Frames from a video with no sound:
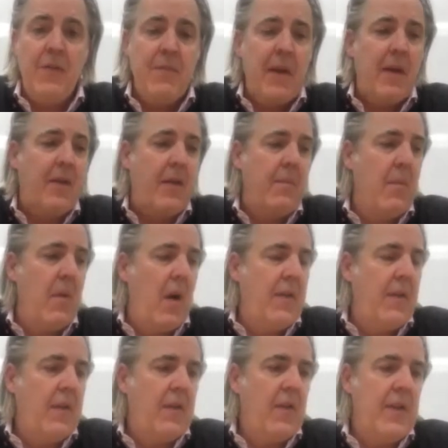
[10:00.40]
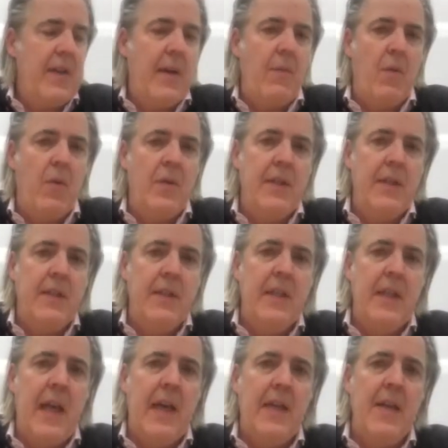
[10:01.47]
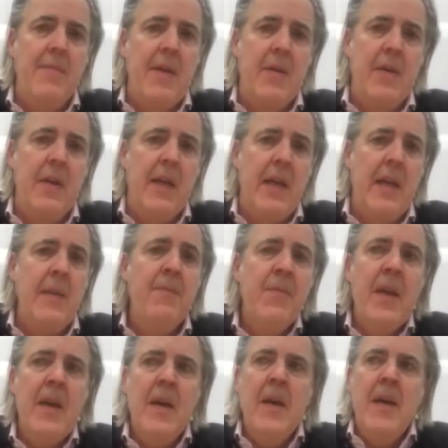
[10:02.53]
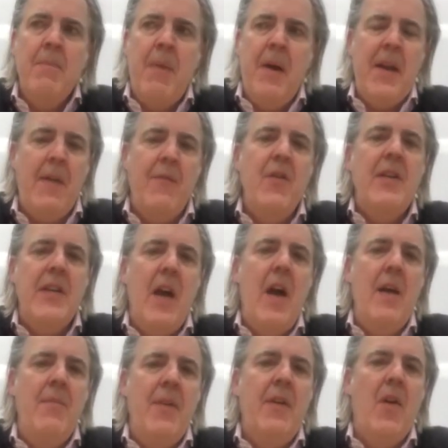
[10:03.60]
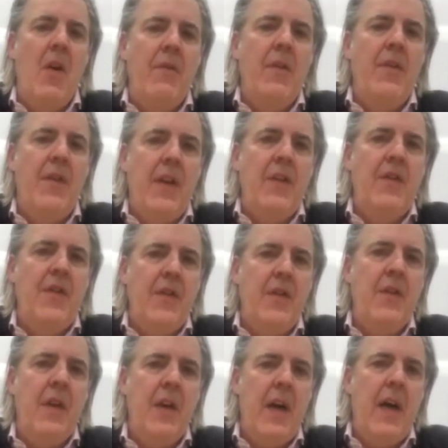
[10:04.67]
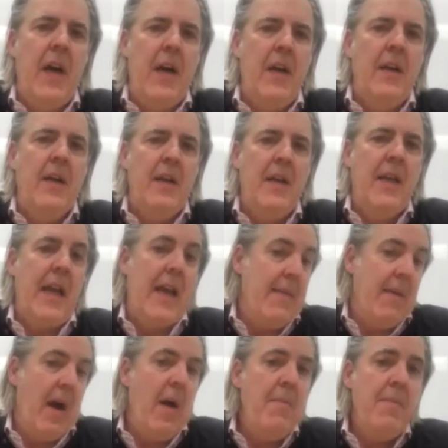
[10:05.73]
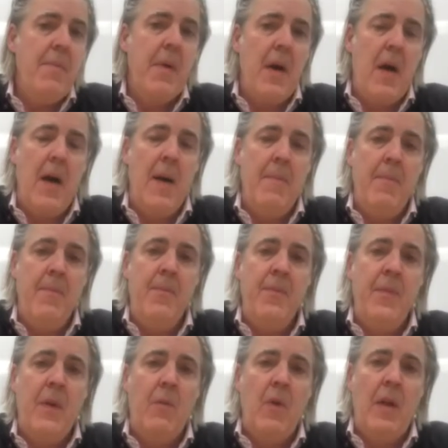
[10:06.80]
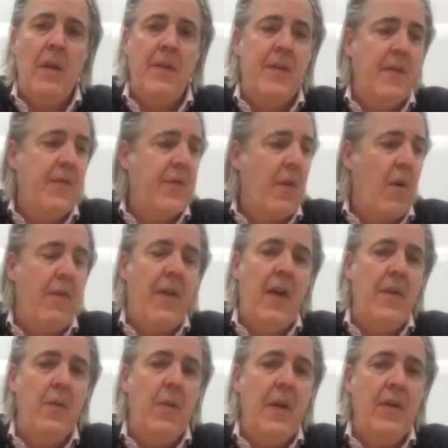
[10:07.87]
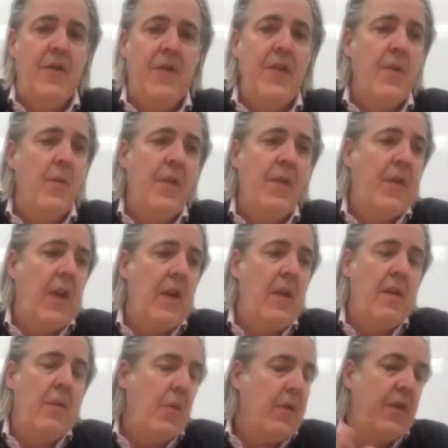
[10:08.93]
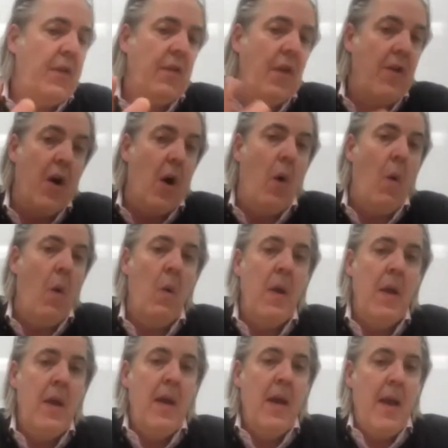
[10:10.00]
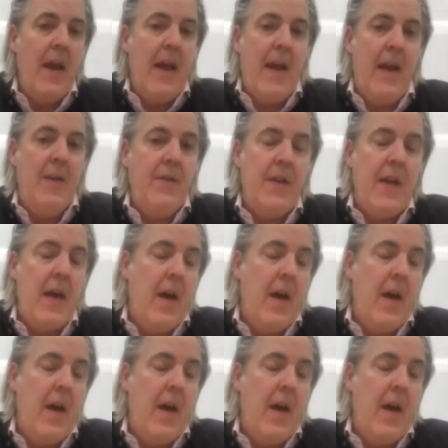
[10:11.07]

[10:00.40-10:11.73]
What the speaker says: because I'm obviously networked into that community. But every time the conversation came up relative to our valuation, it was a no. And